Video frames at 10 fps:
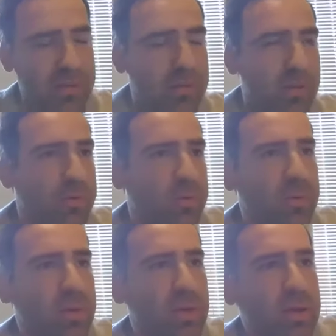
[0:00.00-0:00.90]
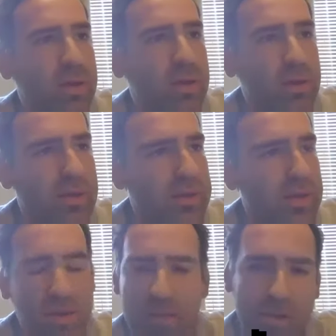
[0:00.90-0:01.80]
at the local.
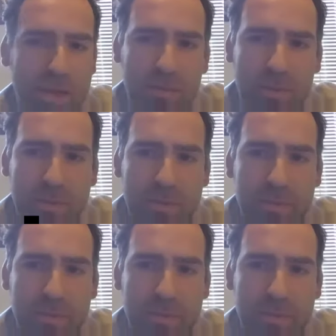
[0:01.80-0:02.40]
And nothing happened.